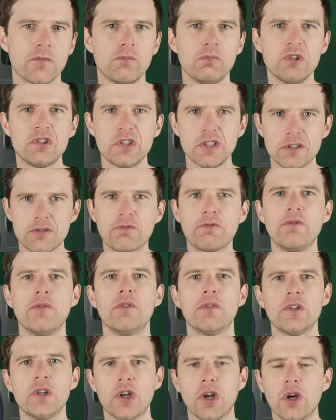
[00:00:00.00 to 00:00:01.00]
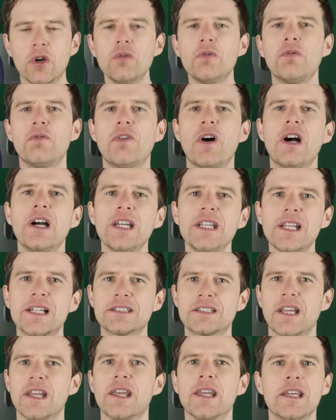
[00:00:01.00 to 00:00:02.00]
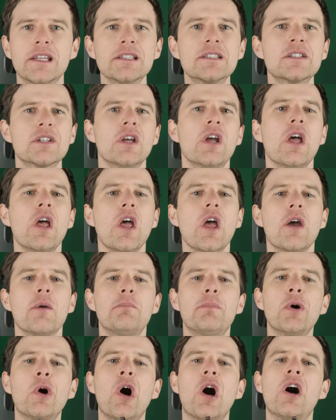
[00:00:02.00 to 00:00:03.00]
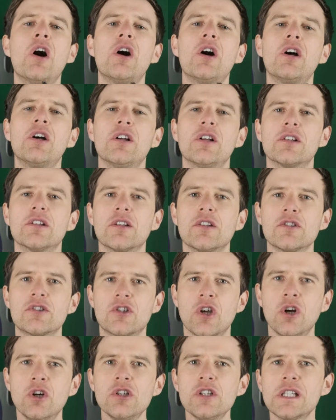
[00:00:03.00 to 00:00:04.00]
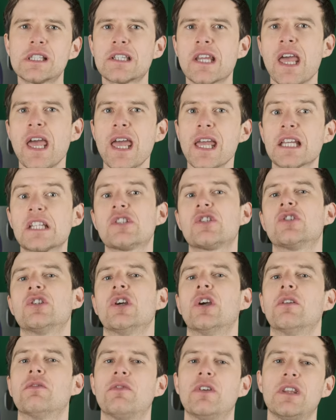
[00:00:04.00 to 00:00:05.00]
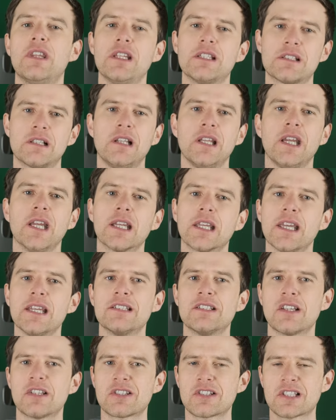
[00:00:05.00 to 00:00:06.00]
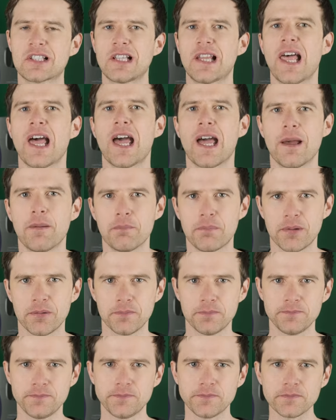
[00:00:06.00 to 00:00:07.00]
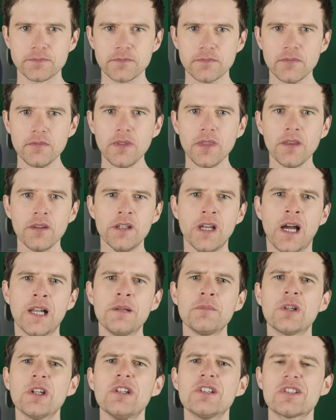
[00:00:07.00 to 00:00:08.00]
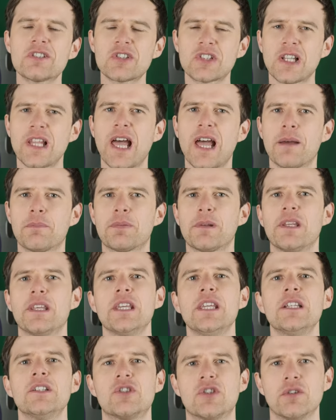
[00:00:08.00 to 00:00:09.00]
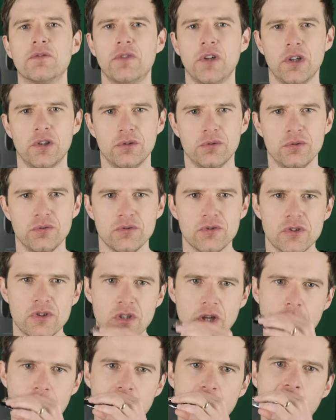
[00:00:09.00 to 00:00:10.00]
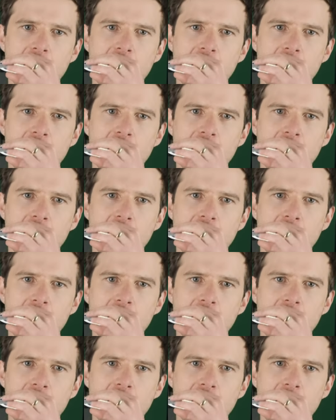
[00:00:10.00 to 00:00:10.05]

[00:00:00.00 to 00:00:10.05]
which is, you know, fine as it is, but our tongue texture for this lick is a slap. And I'm going to slap each of those.